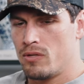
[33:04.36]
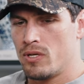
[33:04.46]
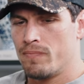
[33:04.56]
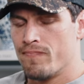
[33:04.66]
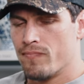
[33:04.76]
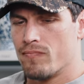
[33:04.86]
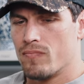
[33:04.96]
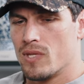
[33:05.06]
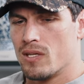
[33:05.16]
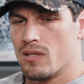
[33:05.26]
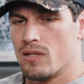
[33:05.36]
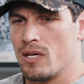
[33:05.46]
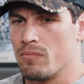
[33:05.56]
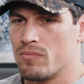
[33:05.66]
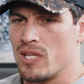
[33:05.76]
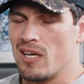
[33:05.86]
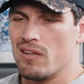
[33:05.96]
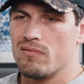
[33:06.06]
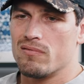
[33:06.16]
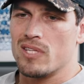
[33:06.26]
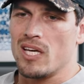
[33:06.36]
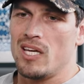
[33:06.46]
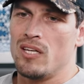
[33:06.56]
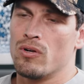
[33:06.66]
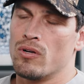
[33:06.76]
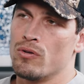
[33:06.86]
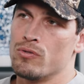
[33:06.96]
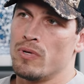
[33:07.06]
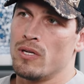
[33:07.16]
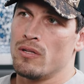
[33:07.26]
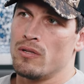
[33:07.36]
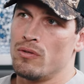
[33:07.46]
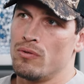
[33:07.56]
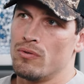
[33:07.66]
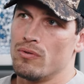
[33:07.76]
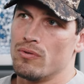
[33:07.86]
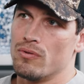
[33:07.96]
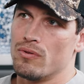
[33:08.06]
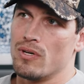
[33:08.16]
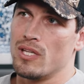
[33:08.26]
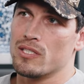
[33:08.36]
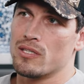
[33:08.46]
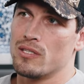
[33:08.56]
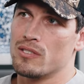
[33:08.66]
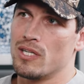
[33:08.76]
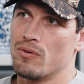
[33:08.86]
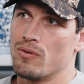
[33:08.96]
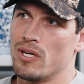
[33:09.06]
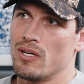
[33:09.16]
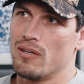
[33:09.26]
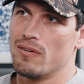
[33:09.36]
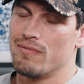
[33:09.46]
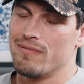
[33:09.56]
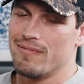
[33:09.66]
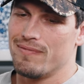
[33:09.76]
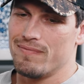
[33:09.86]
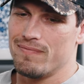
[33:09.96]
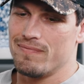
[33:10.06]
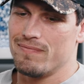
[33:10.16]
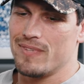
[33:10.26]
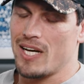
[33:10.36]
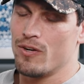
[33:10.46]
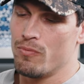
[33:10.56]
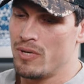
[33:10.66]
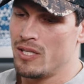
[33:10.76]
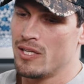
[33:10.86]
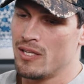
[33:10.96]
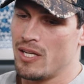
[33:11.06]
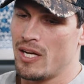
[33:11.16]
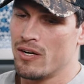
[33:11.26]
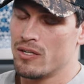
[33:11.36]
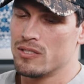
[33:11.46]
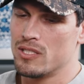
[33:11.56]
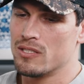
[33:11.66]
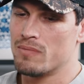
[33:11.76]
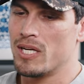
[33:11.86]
anyway, that that that anyone knows better than you, and that's gonna mm-hmm. sound quite. I don't mean that in an arrogant sense,